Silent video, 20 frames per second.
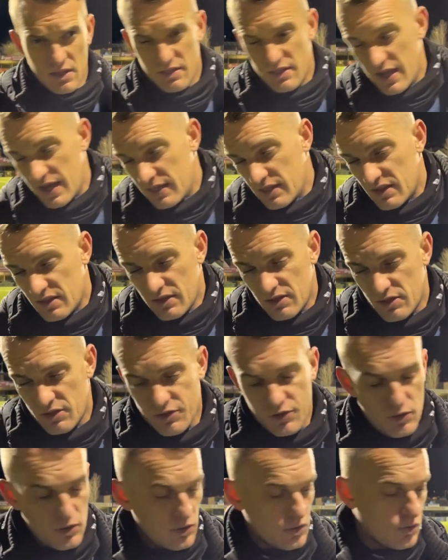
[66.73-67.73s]
Then the
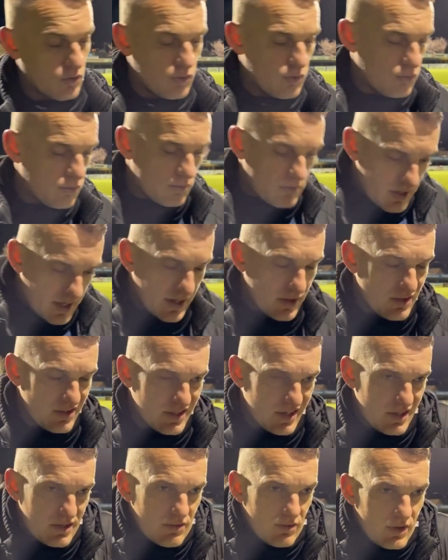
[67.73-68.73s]
third goal kills
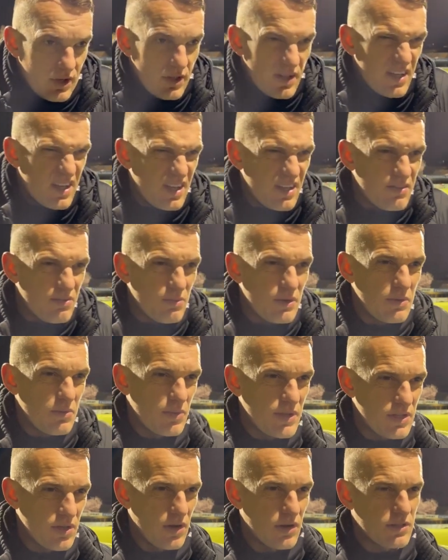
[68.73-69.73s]
it, really.
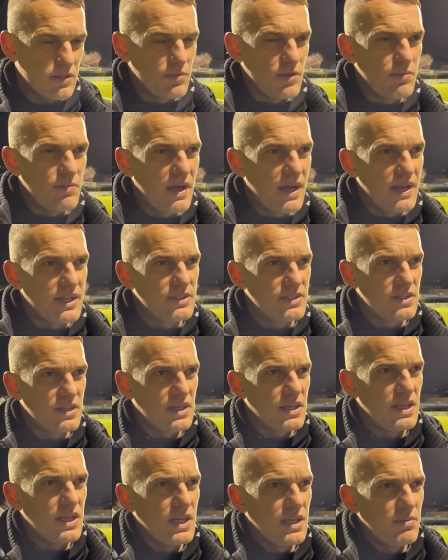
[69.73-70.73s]
We talked about managing the
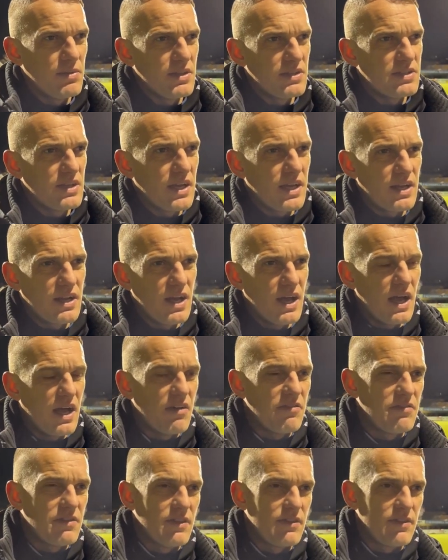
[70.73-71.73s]
game in the second
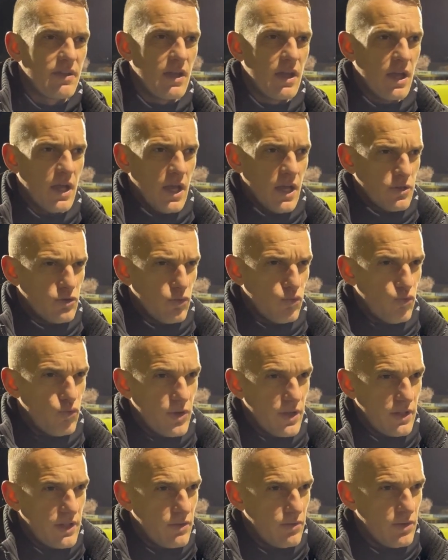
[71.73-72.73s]
half, and it's a
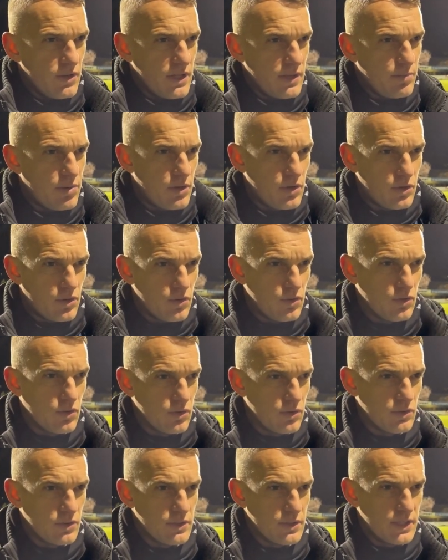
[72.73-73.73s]
really, really poor goal.
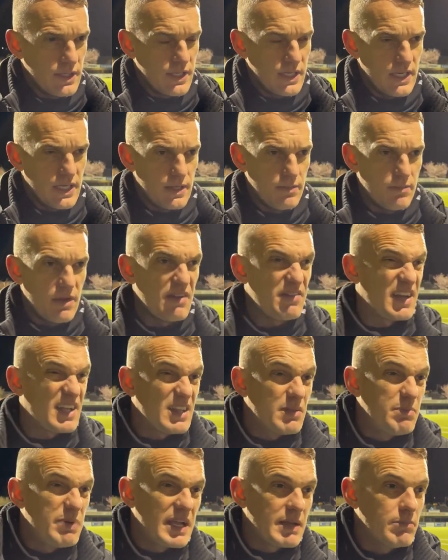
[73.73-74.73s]
I think
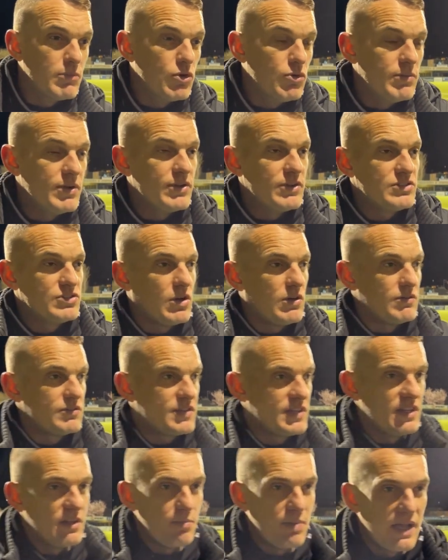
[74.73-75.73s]
the big moment is
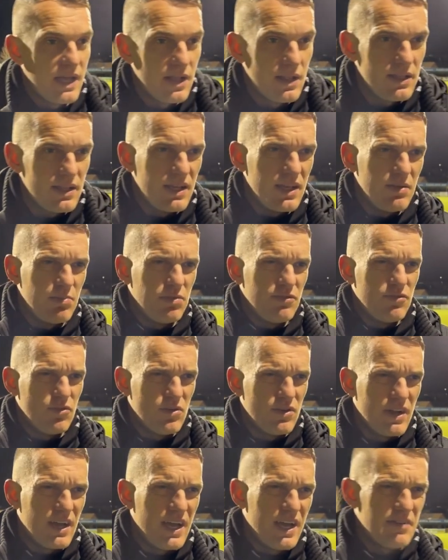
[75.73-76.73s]
obviously the penalty
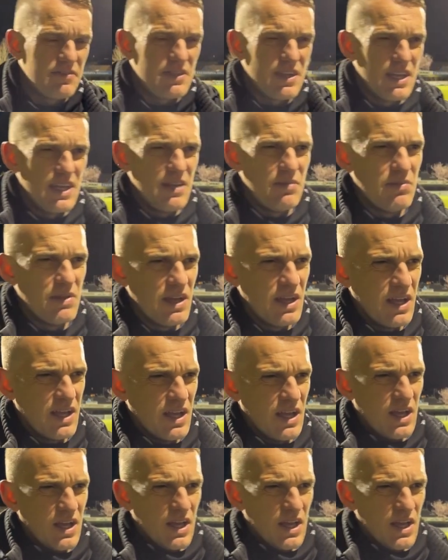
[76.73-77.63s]
before the half time.